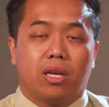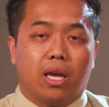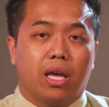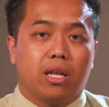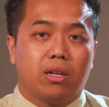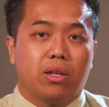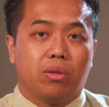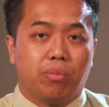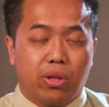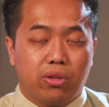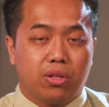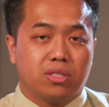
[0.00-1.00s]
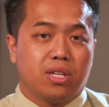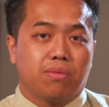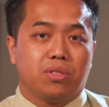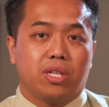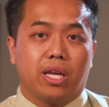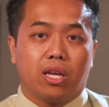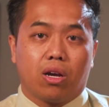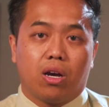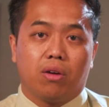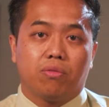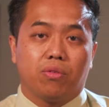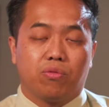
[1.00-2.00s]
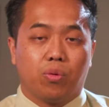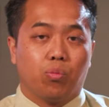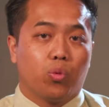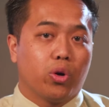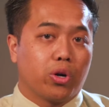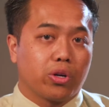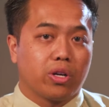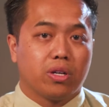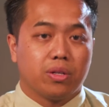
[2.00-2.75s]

and the mother doesn't have to take off from work.